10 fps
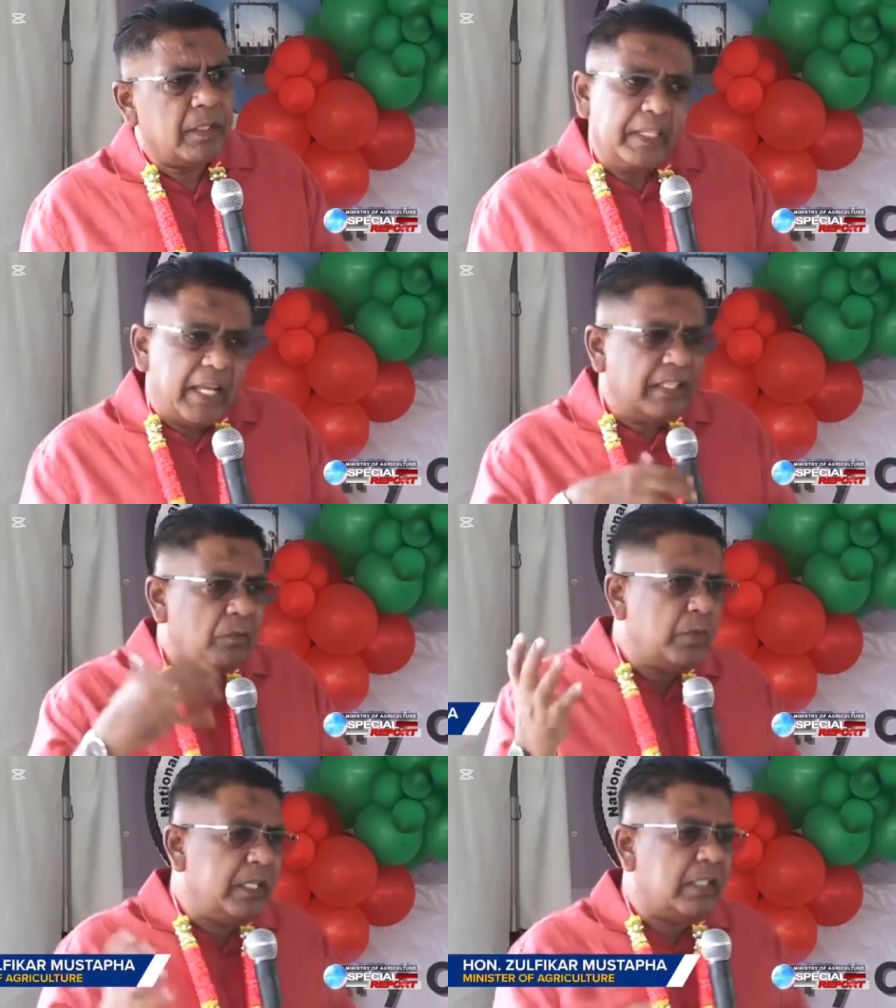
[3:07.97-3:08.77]

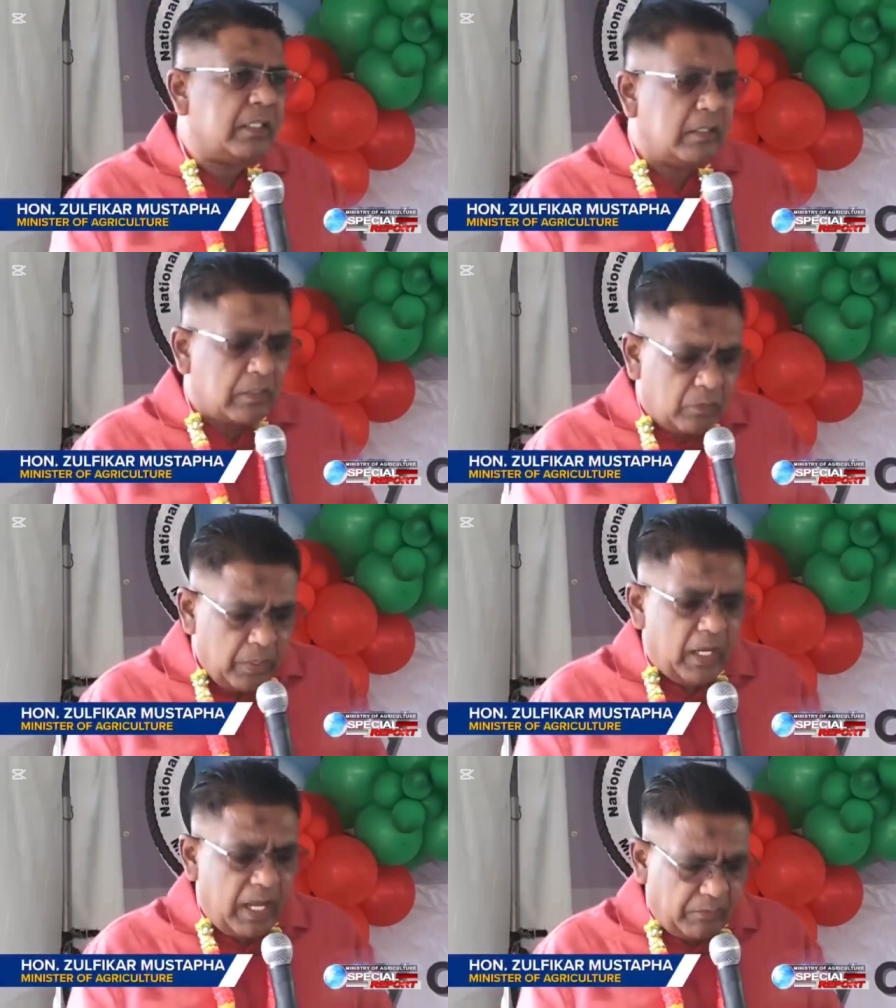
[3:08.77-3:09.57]
then we
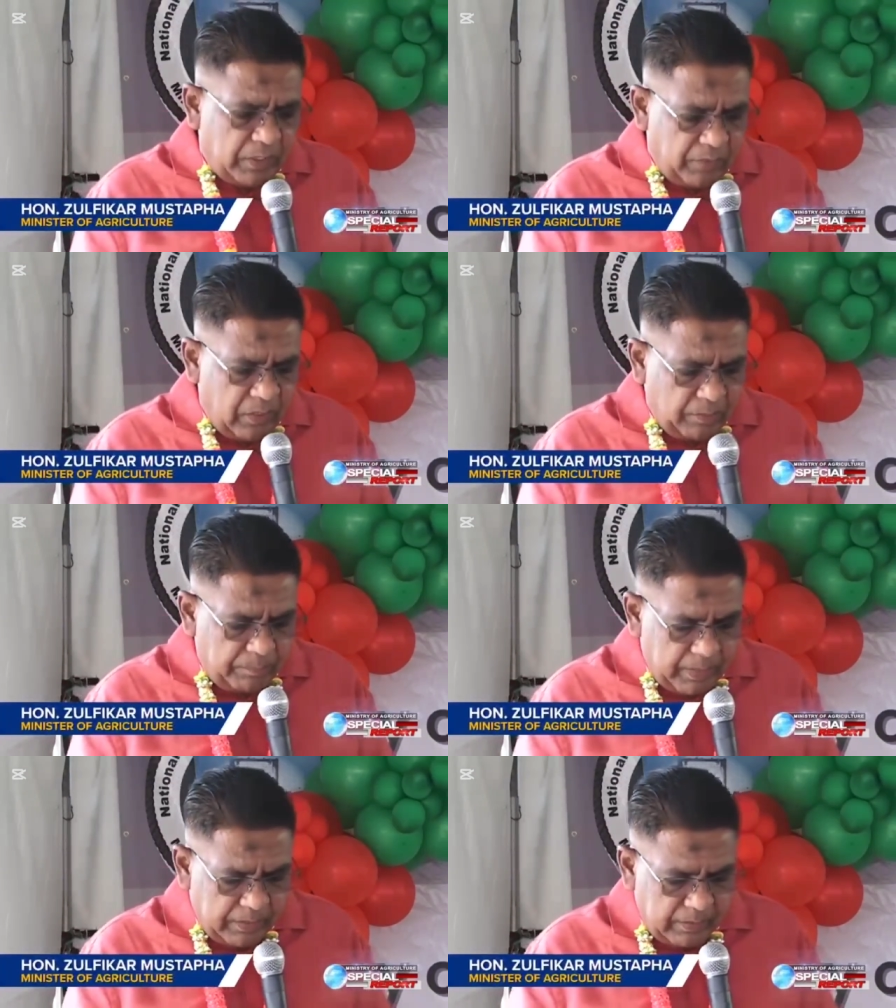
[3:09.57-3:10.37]
will have
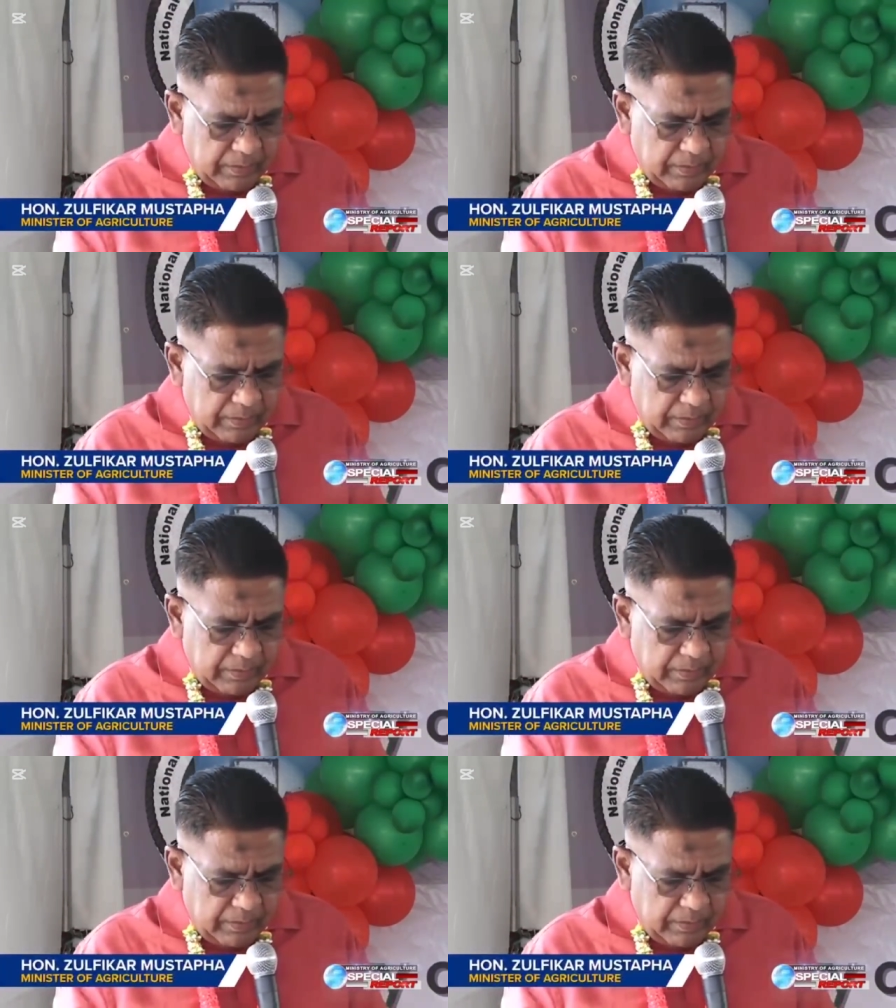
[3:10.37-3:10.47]
development.